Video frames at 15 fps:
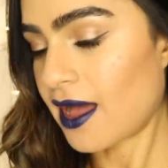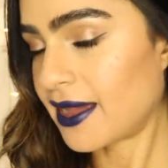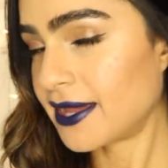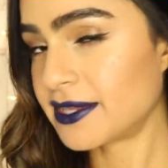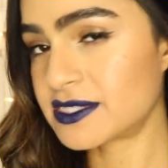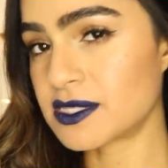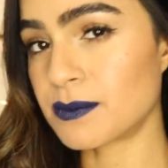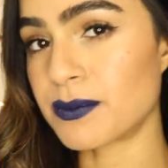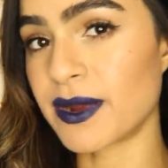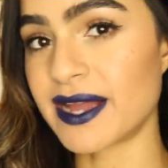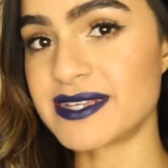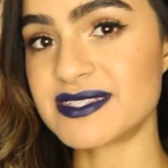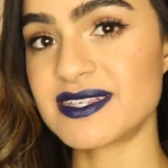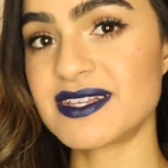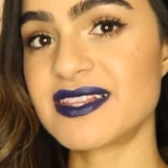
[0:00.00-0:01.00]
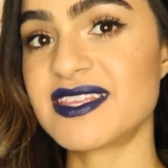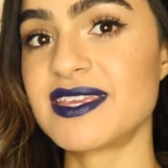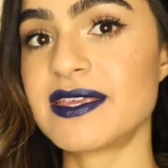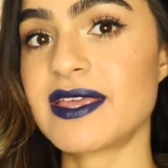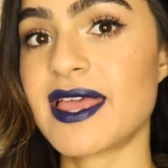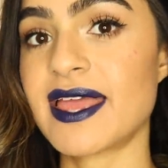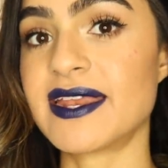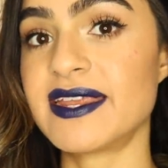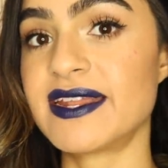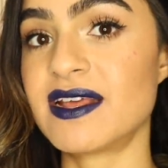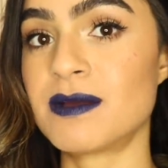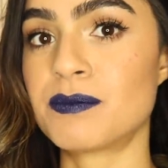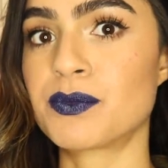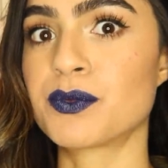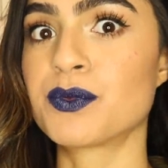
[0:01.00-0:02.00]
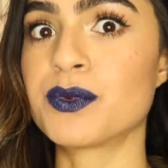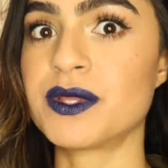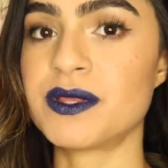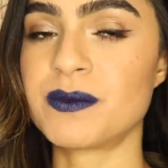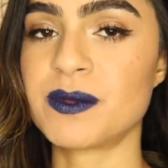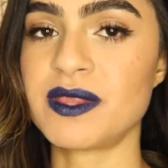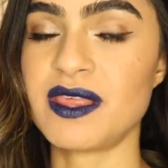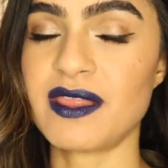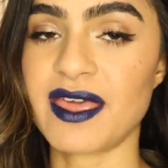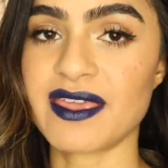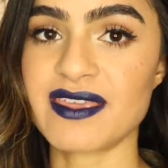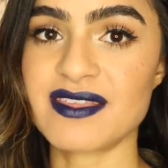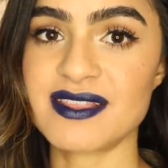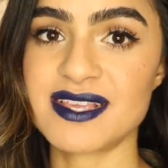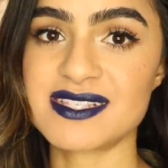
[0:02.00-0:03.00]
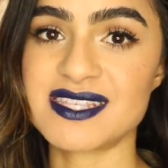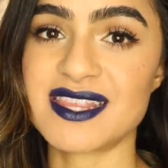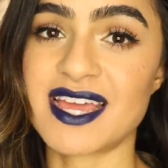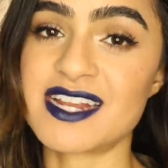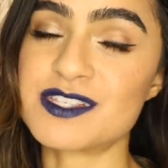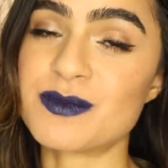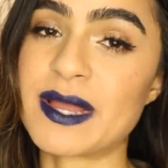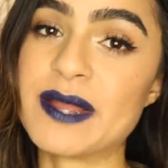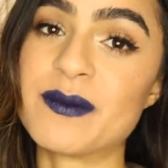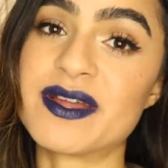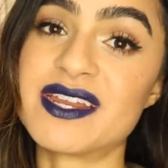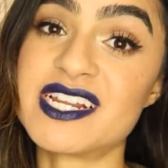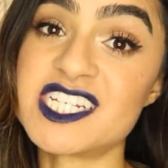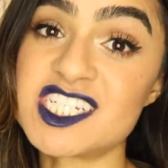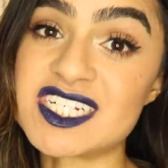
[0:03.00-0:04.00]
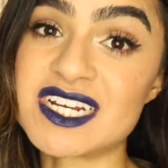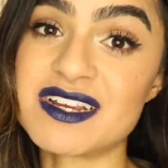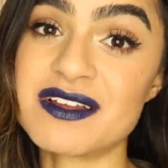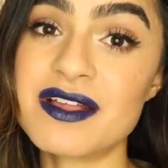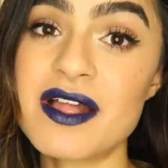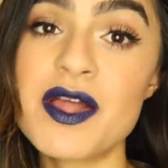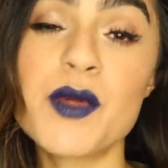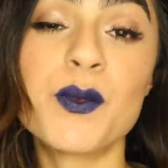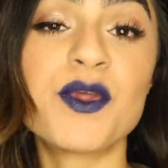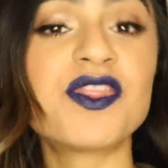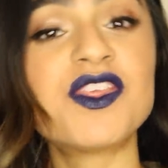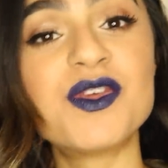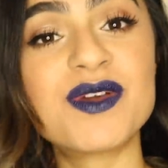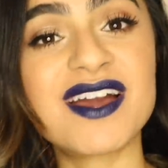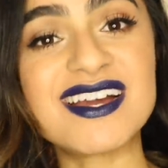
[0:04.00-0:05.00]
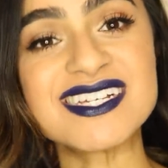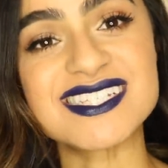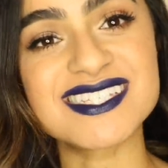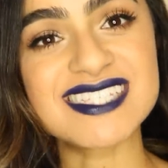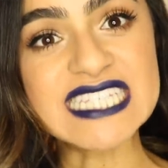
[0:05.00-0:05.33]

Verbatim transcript: I surprisingly ended up really, really liking this and that is why I wanted to share it with you guys